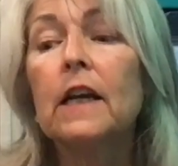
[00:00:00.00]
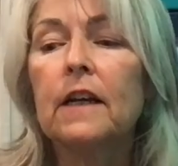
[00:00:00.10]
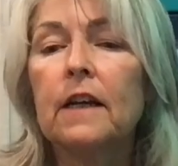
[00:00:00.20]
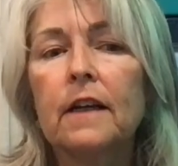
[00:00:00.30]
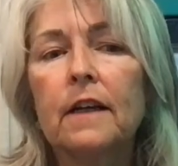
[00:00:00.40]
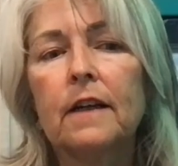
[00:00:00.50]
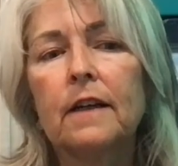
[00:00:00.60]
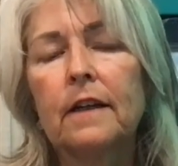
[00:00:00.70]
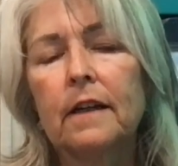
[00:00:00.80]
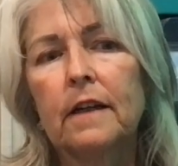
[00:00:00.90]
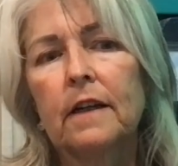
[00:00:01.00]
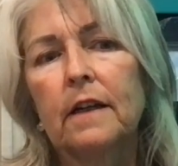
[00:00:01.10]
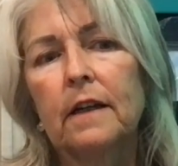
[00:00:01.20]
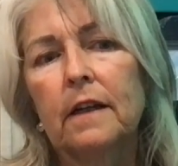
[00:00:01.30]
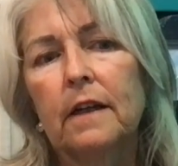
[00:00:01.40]
the no
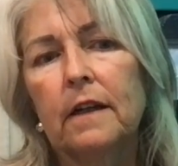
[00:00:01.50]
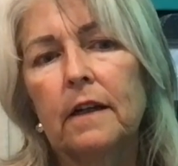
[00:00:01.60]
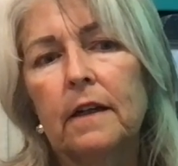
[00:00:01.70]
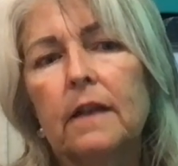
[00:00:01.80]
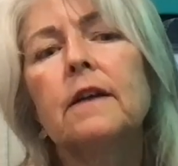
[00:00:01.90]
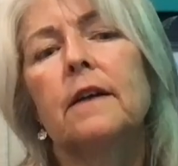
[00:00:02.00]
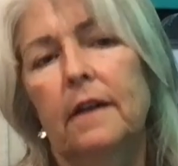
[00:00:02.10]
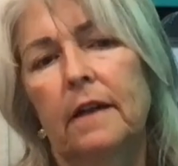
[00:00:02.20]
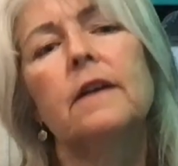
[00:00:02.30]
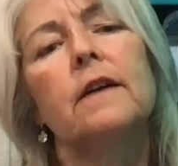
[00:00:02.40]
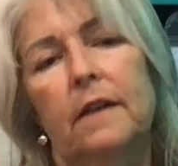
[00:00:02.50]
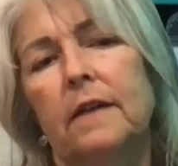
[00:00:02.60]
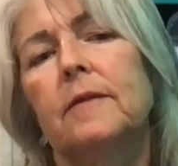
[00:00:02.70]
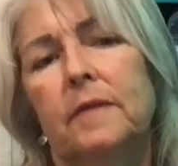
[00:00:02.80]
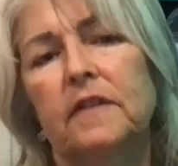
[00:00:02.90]
subscription fee
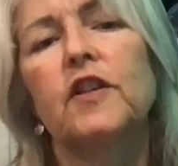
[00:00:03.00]
is